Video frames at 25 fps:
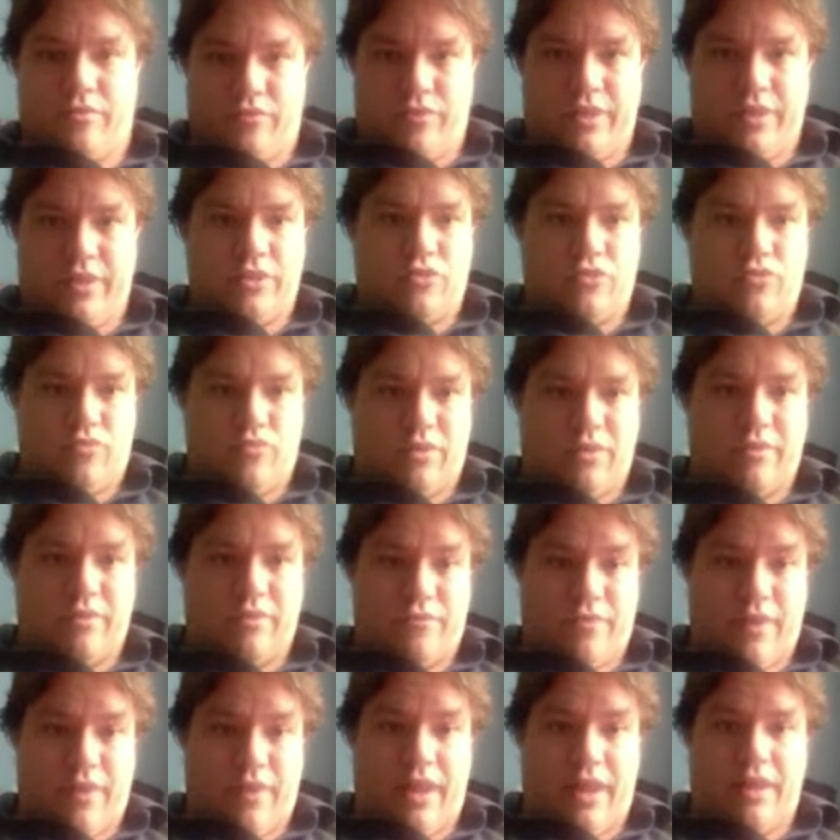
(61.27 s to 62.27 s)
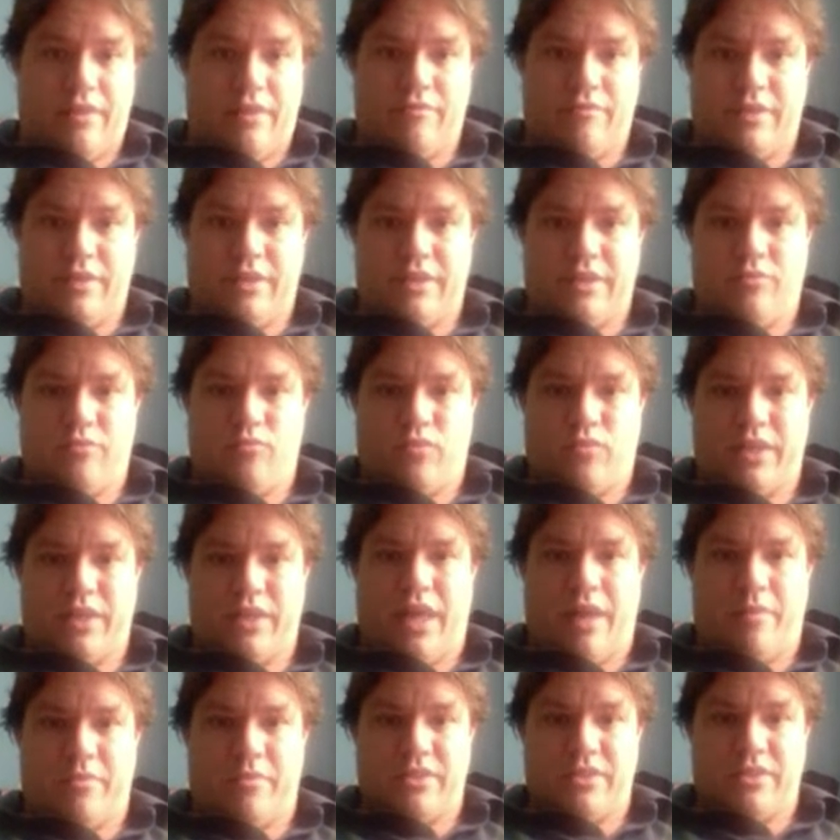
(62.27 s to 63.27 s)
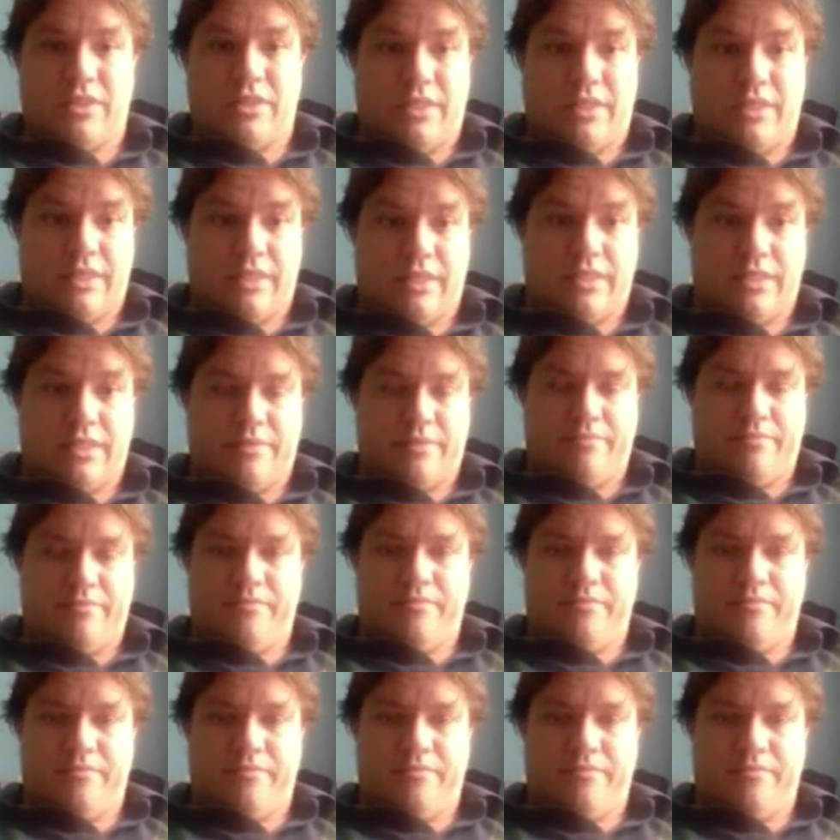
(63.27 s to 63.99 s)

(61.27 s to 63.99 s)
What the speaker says: 3 and 2 are 5, and 1 diamond is 6.